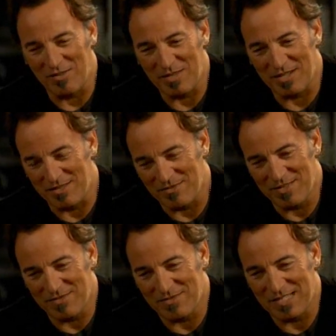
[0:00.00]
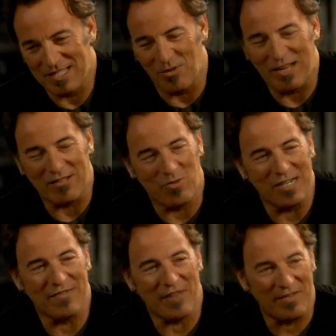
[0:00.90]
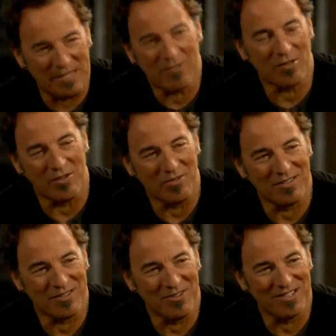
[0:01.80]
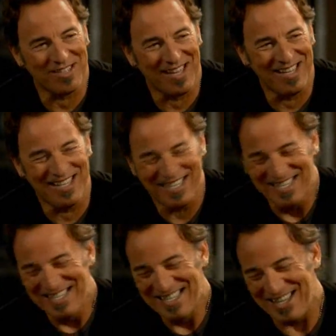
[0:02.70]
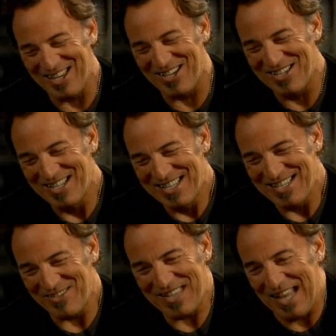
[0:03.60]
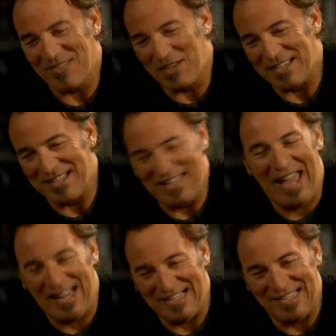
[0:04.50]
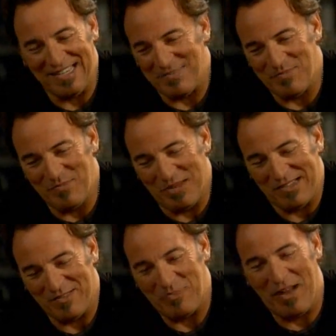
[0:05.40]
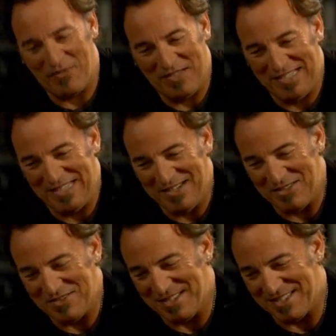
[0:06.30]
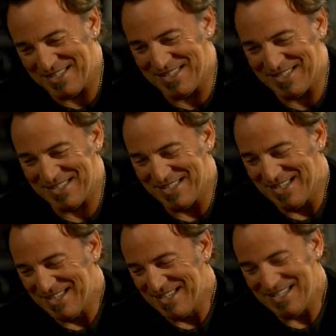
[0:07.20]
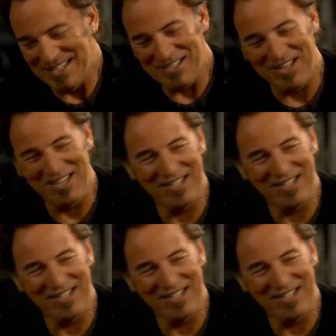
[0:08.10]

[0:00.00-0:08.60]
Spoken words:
I mean, it sold out 25 years ago, so it's like so it's not a question of that. It's just personal preference, you know. It's you know.